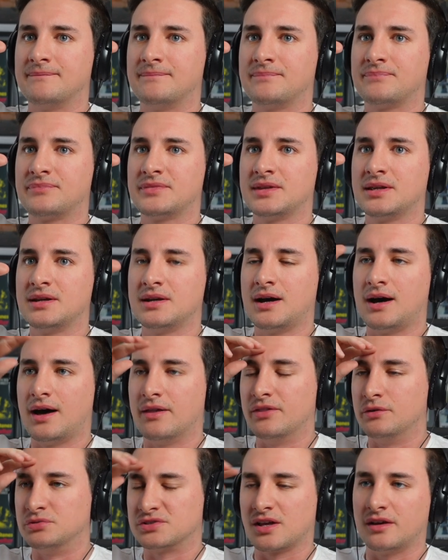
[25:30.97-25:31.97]
Yeah. And
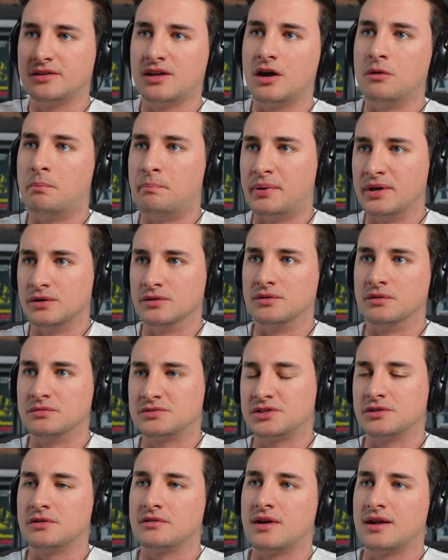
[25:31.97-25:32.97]
there was like no build up
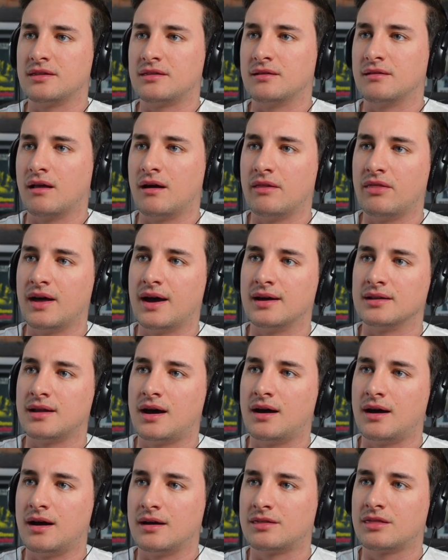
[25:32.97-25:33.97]
to it or anything like that.
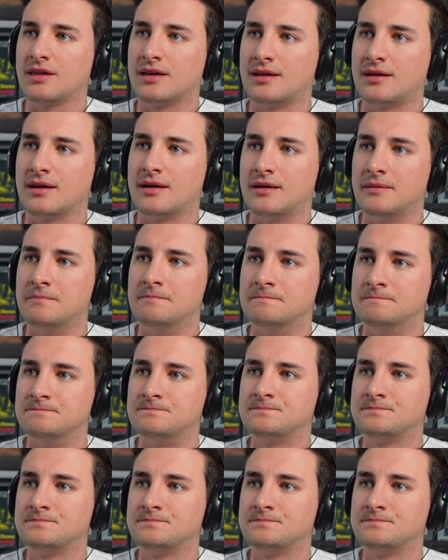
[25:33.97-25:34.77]
I think um,